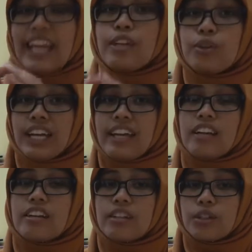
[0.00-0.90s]

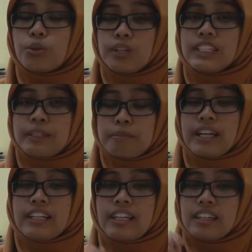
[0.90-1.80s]
you will
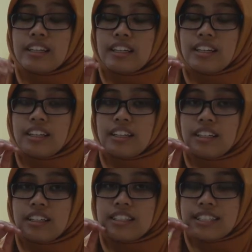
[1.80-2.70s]
demand
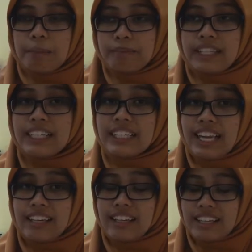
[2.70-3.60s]
something
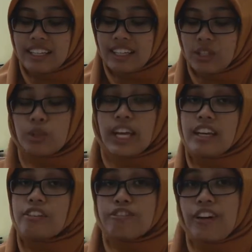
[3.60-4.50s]
that you
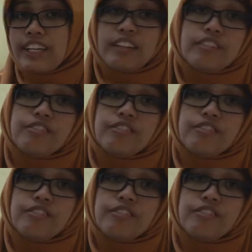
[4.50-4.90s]
can afford it.